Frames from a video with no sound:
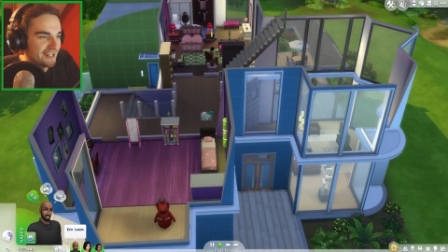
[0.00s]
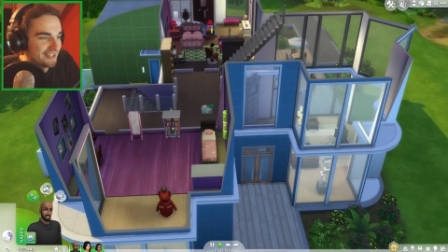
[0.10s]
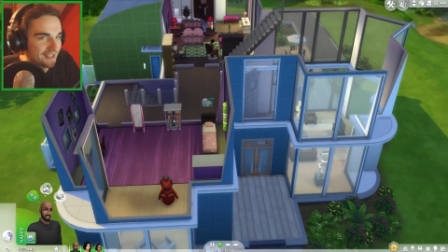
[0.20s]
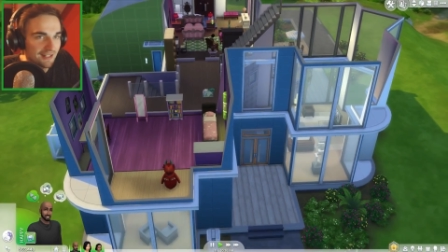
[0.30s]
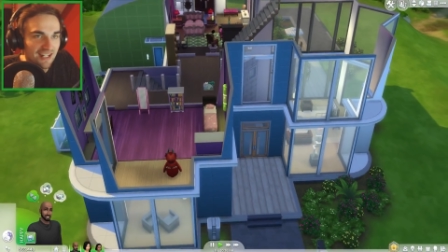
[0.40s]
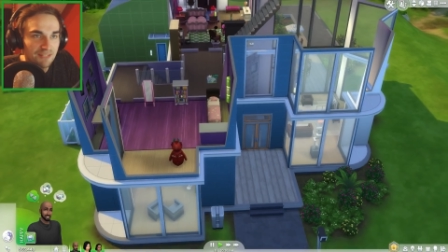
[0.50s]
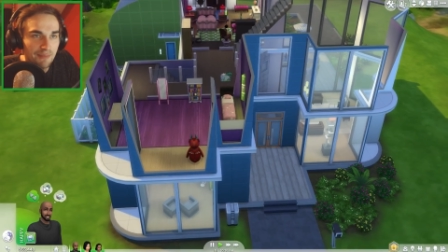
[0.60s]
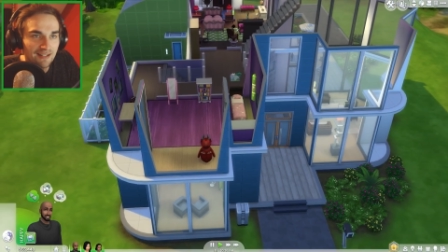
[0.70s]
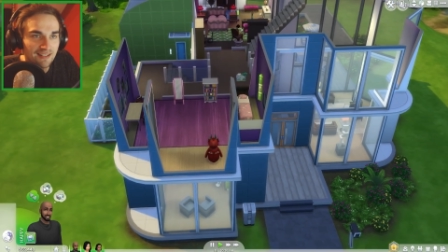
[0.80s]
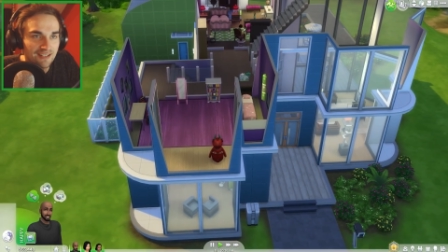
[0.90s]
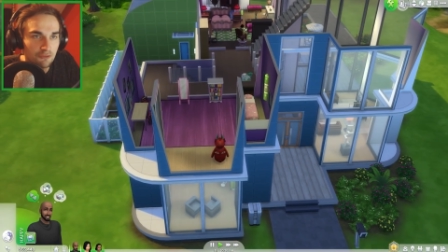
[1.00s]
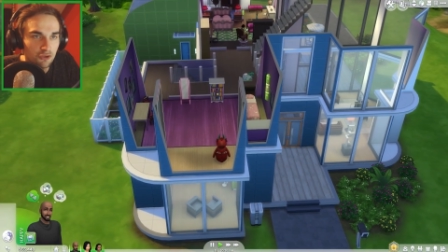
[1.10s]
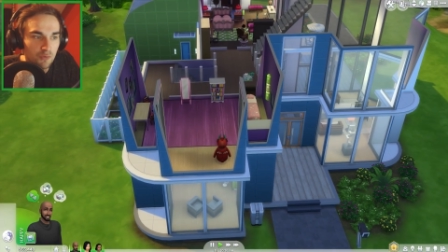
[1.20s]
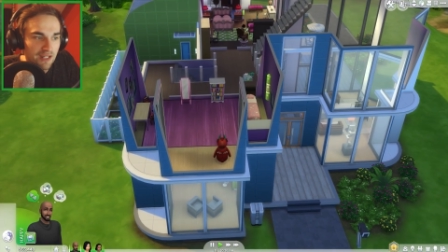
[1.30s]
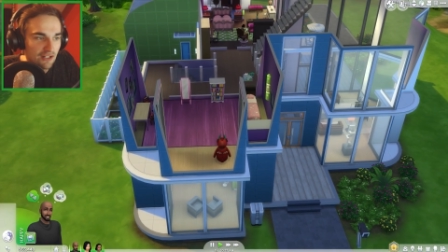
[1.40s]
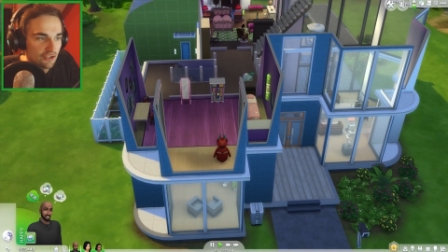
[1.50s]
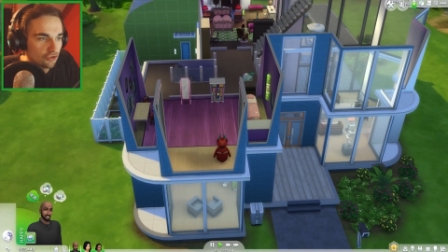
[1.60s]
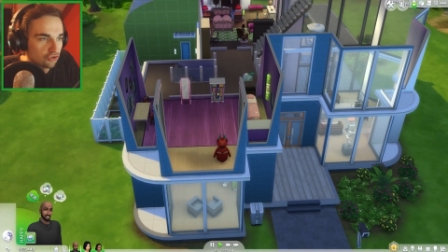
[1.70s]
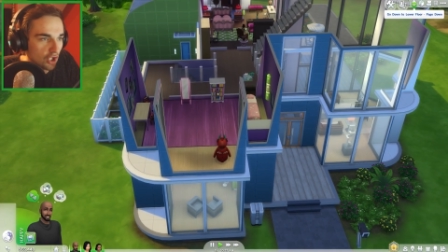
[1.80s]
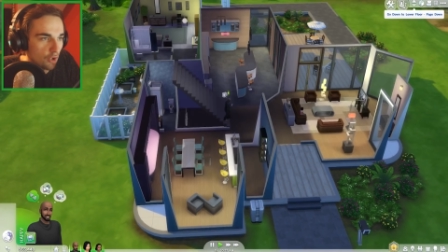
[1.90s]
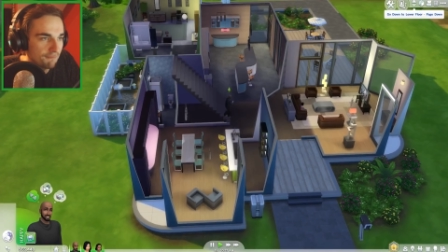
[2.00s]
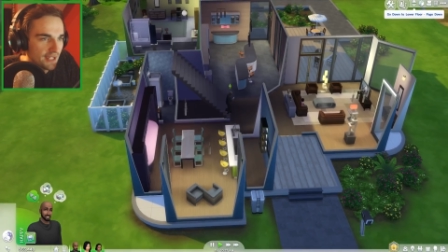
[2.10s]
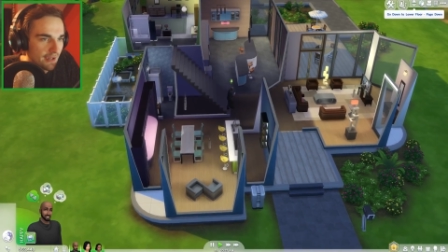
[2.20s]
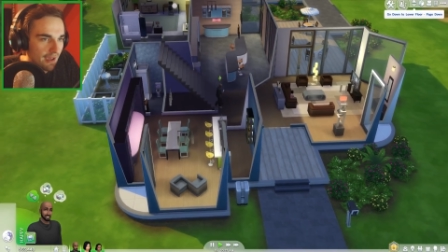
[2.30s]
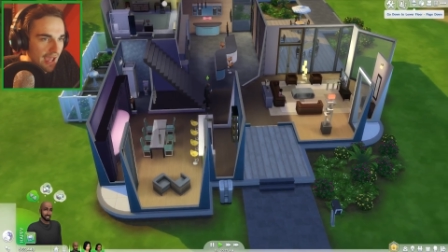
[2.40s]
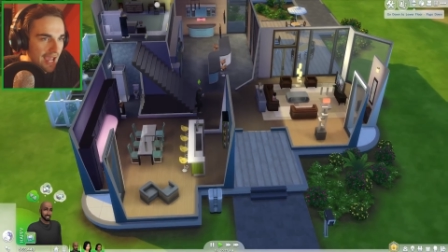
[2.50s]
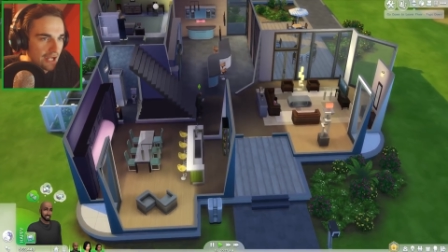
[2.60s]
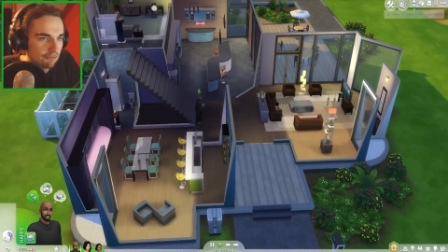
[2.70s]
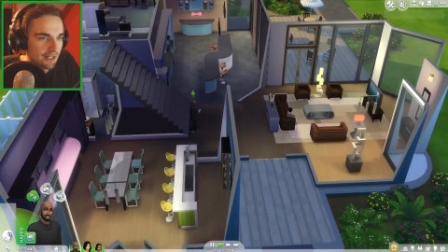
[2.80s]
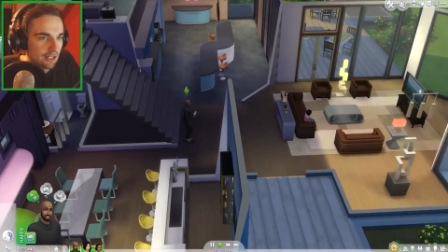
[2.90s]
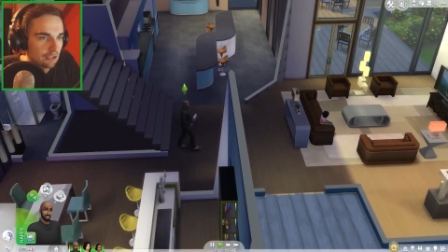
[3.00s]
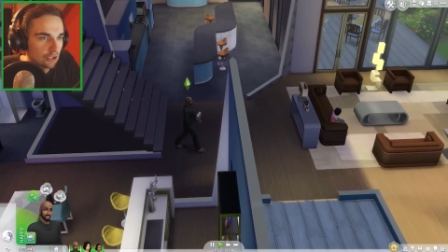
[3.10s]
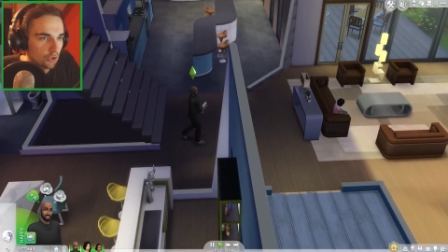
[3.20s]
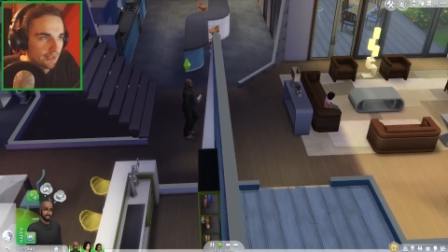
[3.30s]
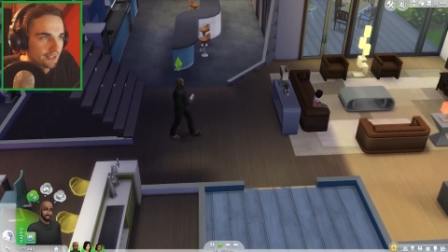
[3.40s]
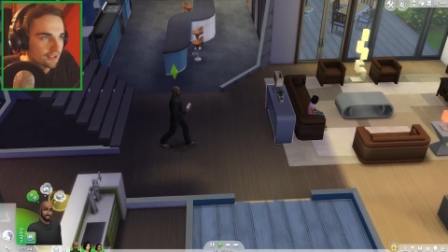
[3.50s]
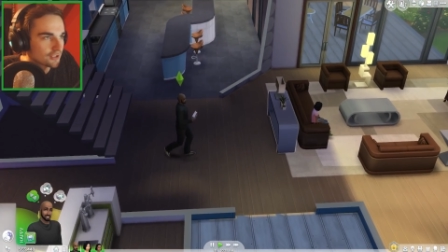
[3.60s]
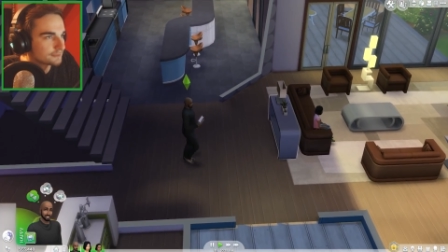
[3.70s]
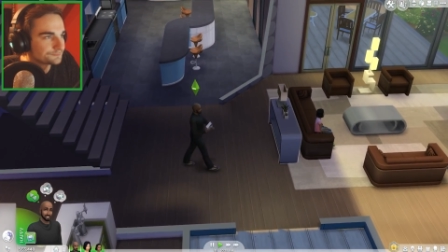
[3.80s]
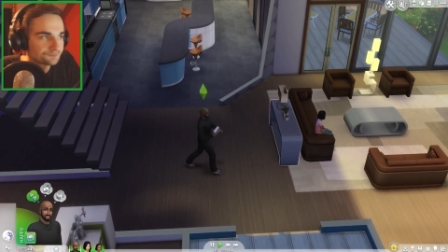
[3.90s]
easier than I expected, which we can control Eric Lewis.